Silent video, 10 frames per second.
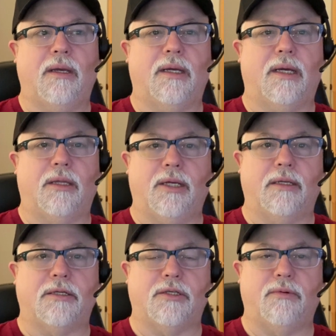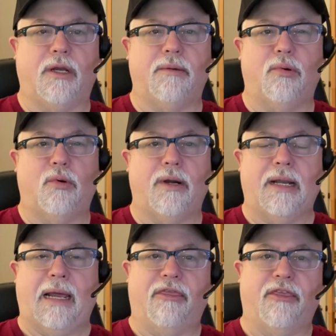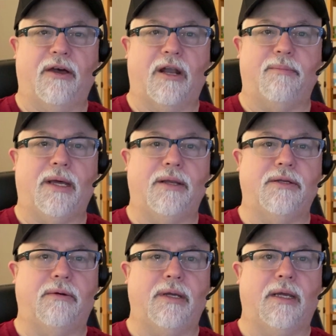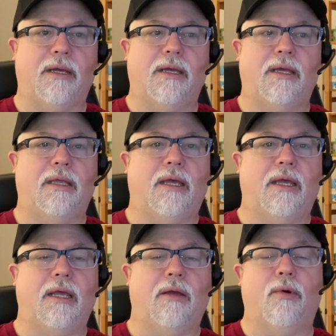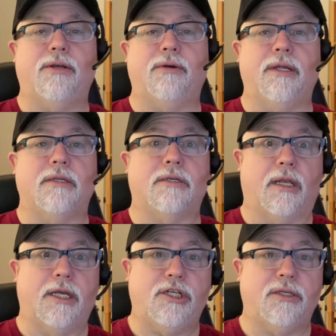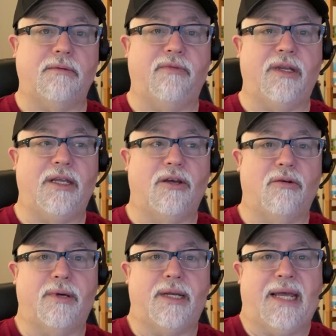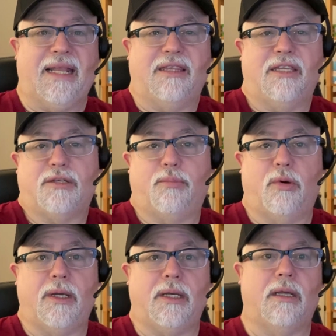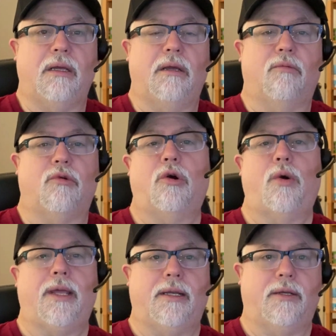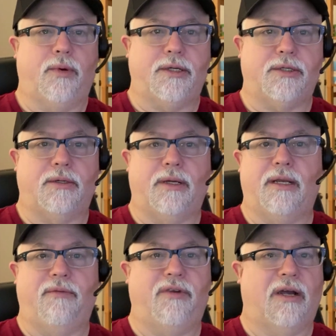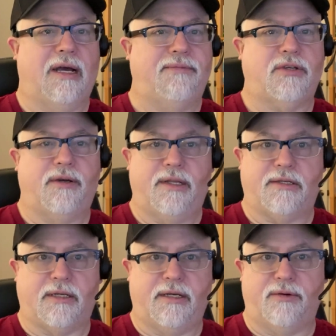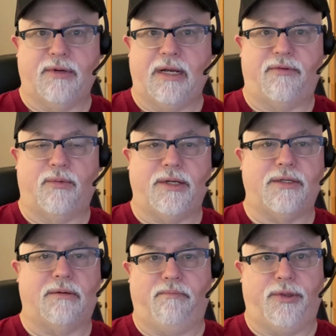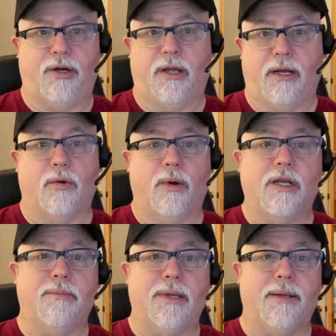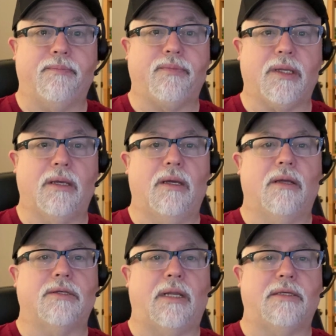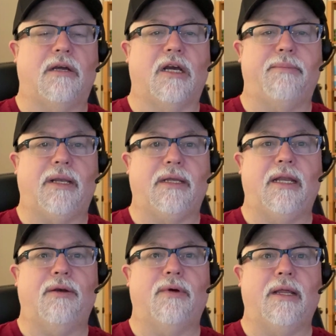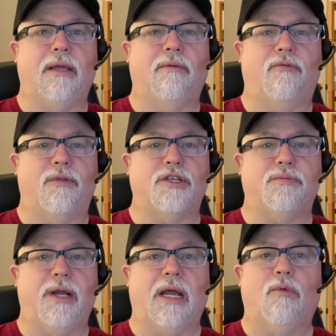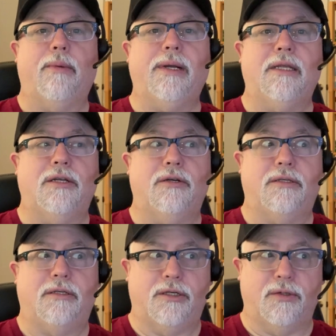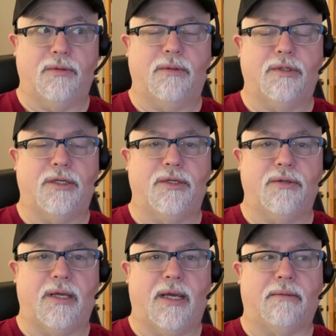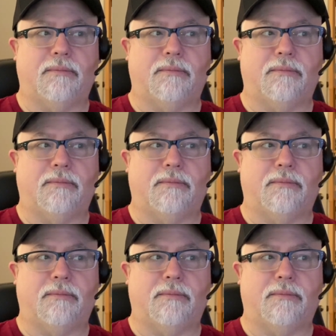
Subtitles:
I think this is really important. I thought about doing a winter insulation video, but at this point, we're already into winter, and if your hives aren't insulated and ready for winter, they're not going to be. So let's talk about getting ready for the spring and what we need to do that.